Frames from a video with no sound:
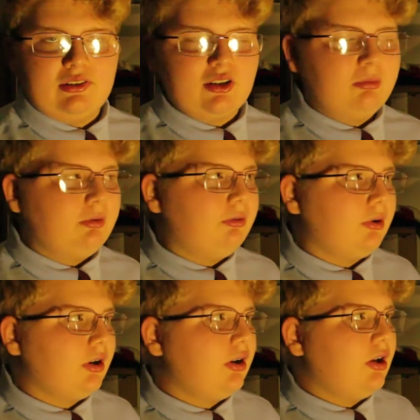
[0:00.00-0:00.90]
scope
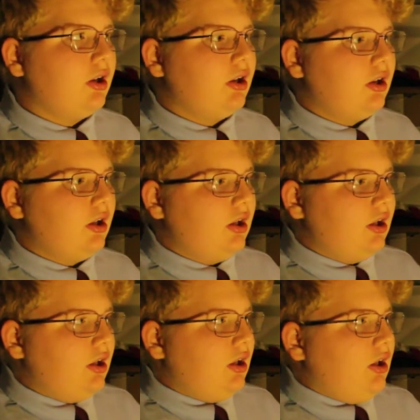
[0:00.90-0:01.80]
before.
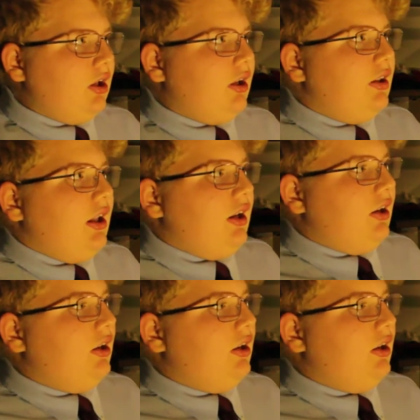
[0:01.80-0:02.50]
And then,